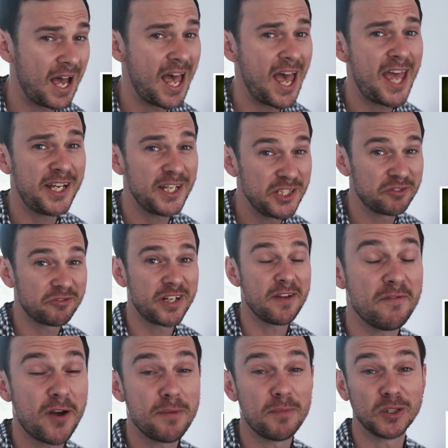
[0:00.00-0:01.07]
A head injury
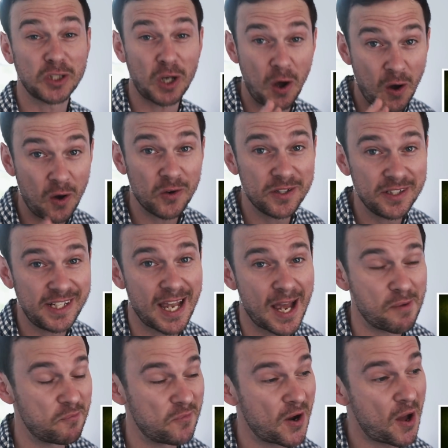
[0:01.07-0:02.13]
very much on
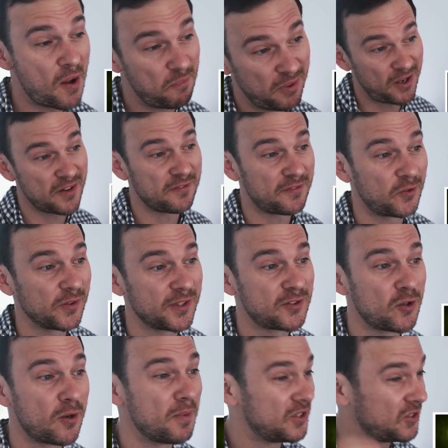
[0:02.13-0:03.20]
camera, blunt force
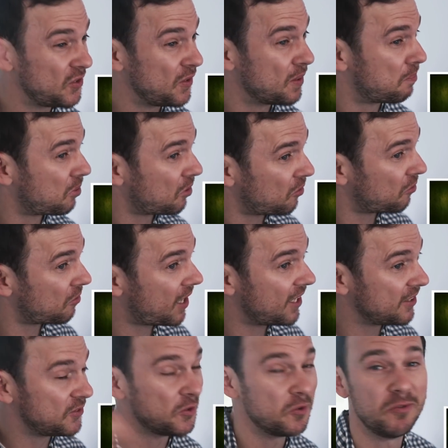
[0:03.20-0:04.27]
trauma to the
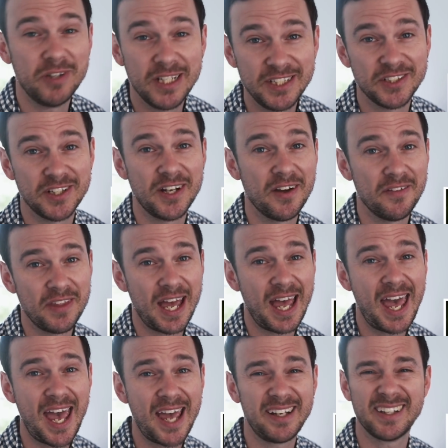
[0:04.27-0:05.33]
parietal region of the
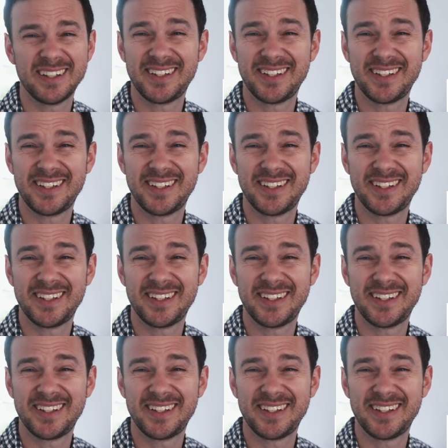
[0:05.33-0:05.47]
head,